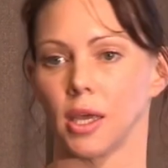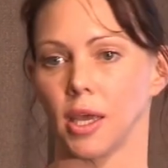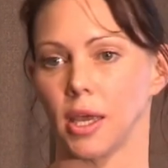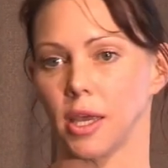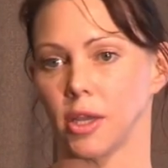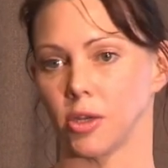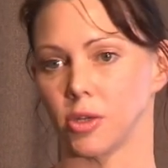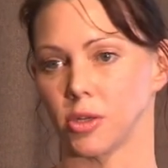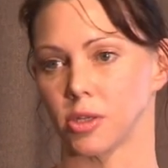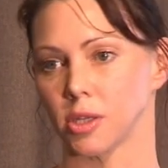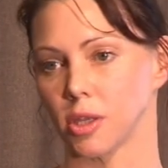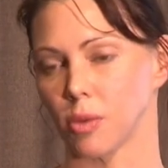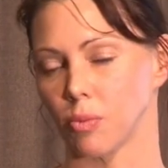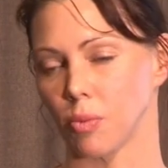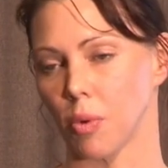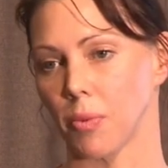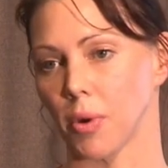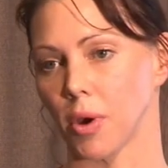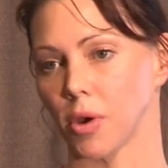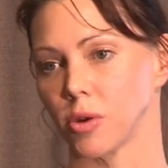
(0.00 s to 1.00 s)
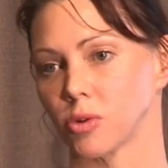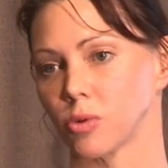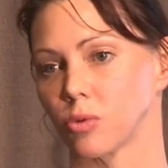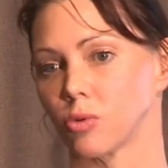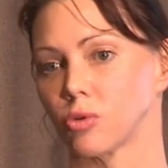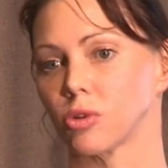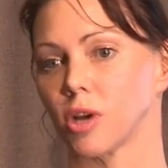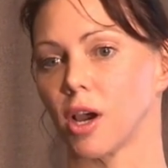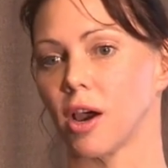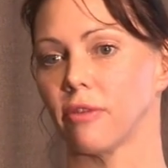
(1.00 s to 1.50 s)
and the proposed or
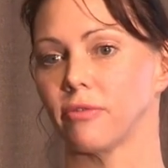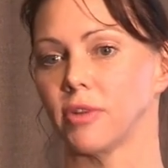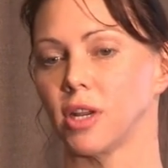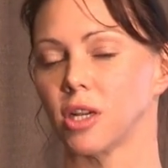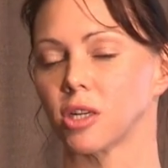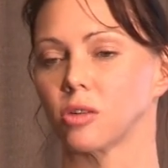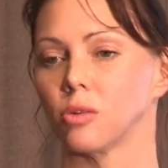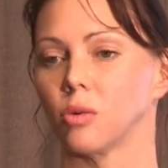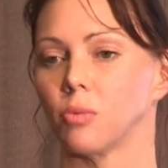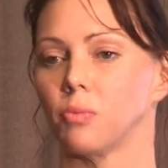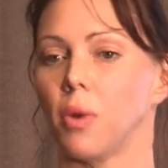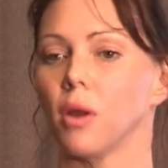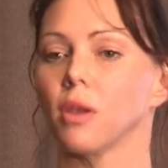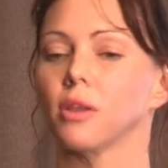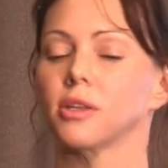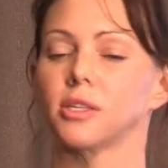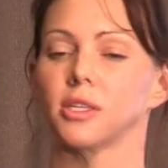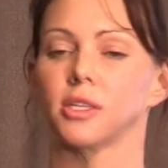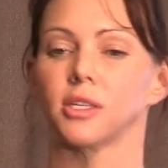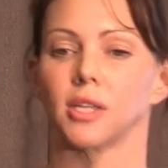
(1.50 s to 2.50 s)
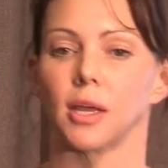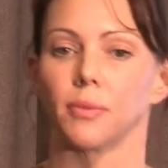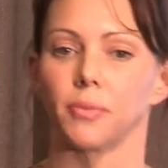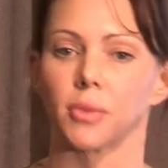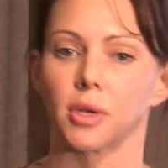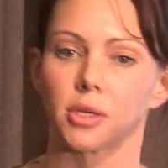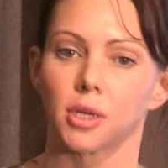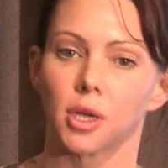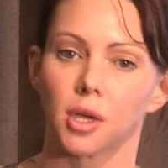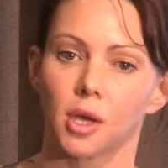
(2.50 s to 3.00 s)
draft National Policy
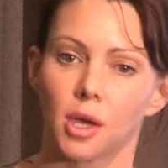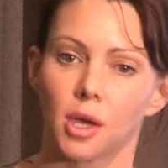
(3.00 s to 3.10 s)
Statement,